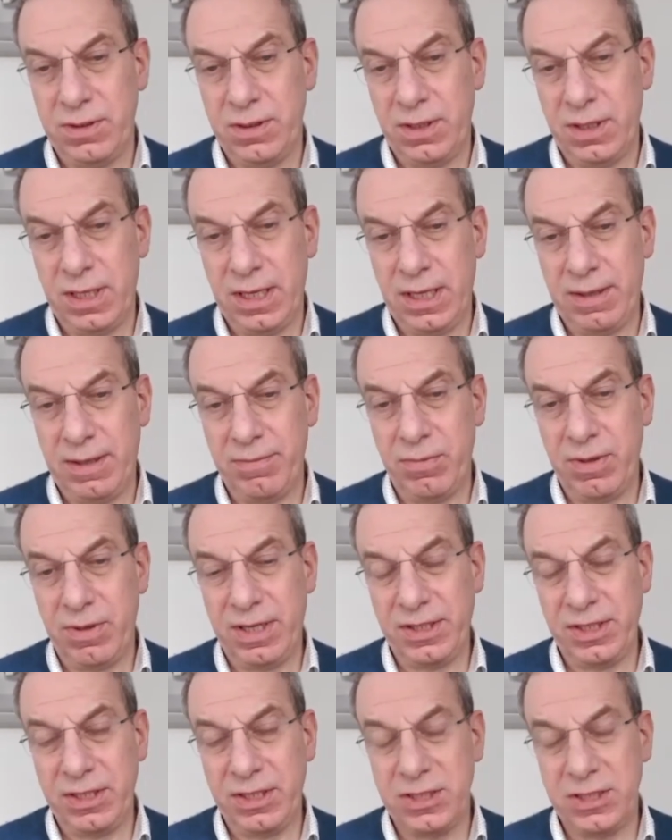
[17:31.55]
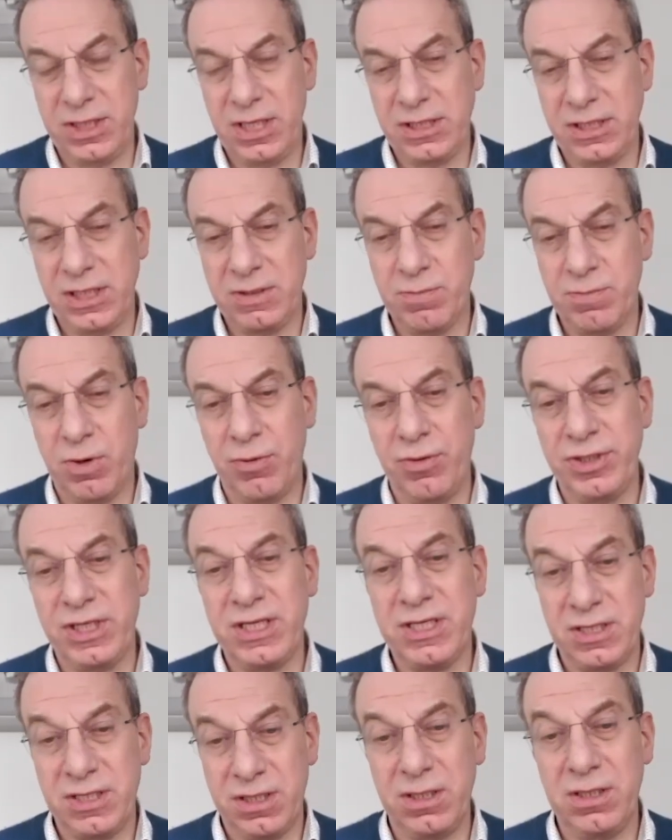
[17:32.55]
where the disease is more
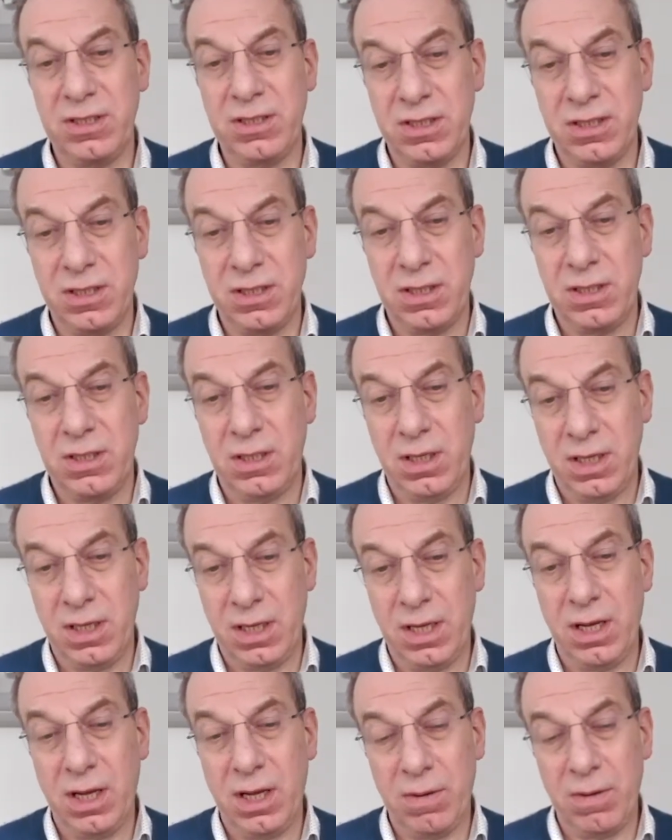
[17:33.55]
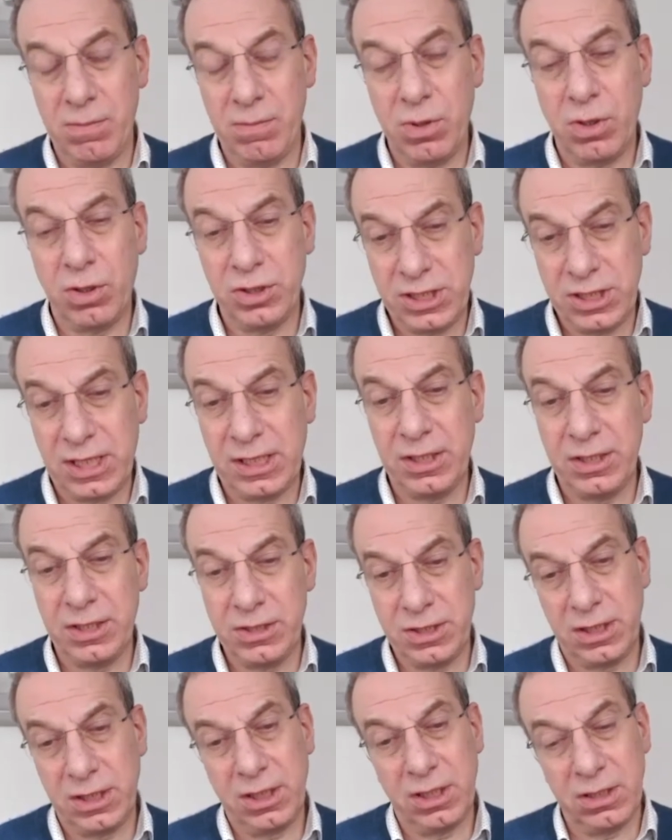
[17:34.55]
resistant, are more
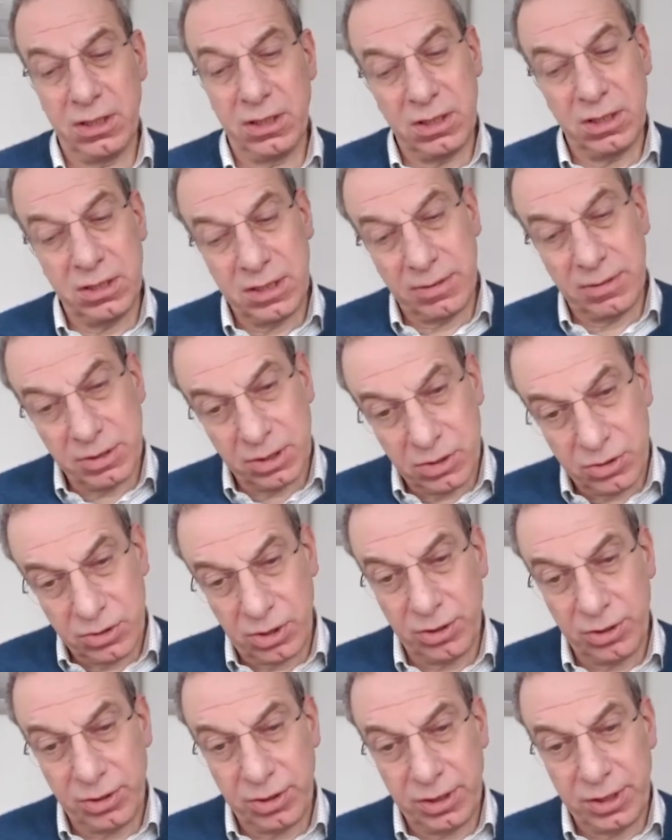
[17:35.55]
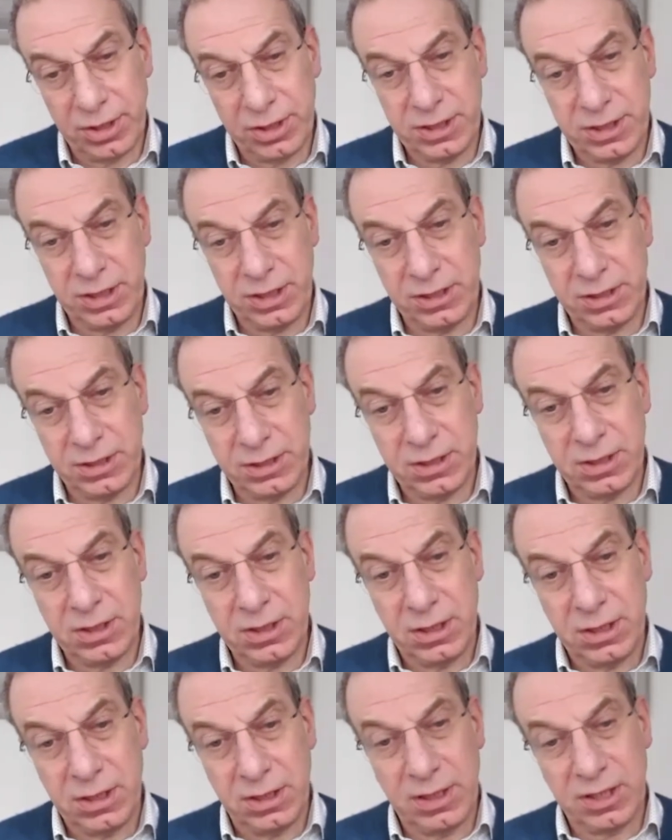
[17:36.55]
challenging in terms of controlling the disease,
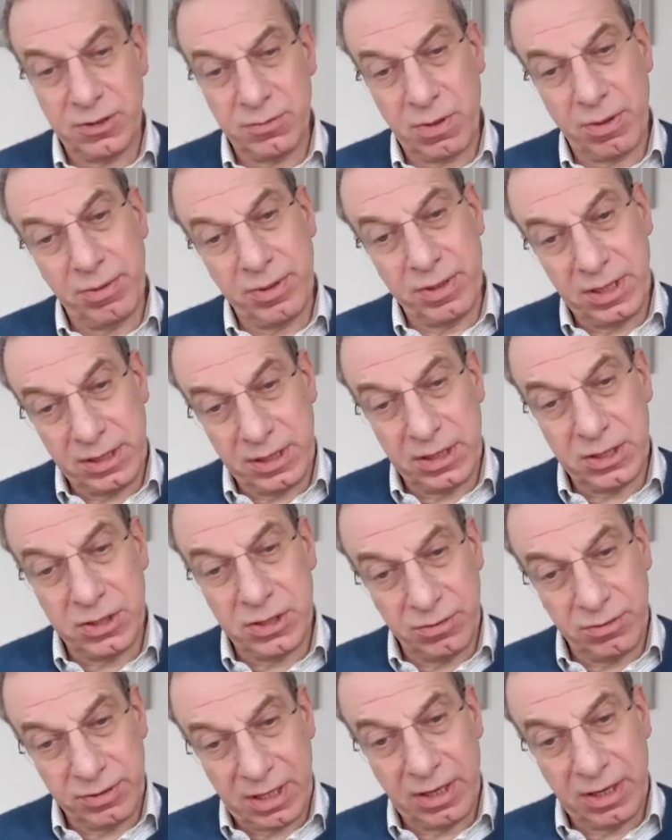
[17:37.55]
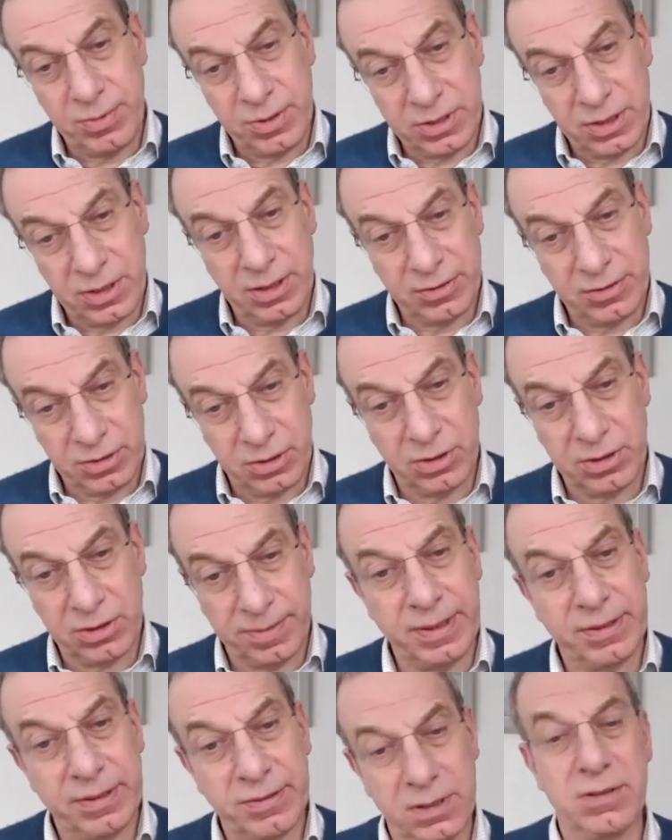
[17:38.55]
and that's why we need these new therapies that I talked
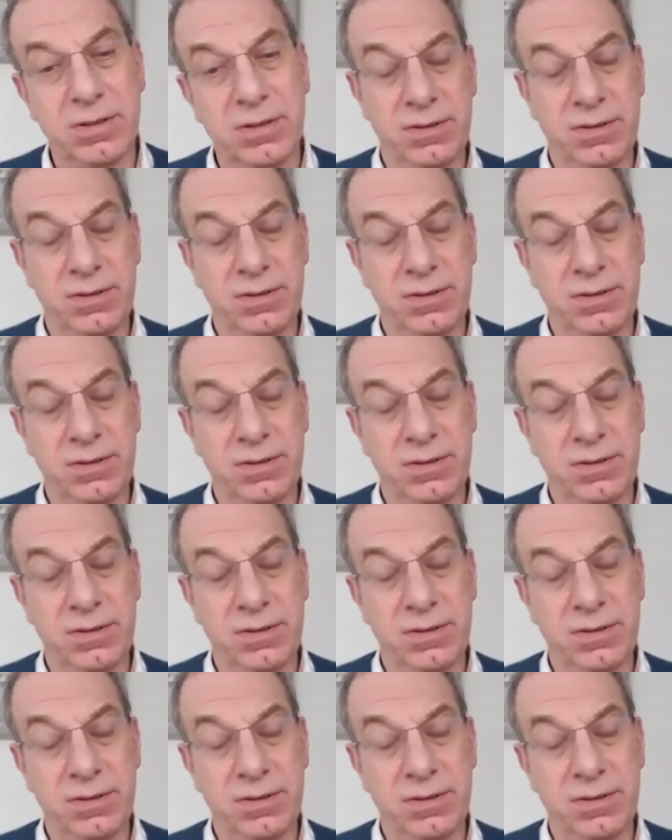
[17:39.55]
about.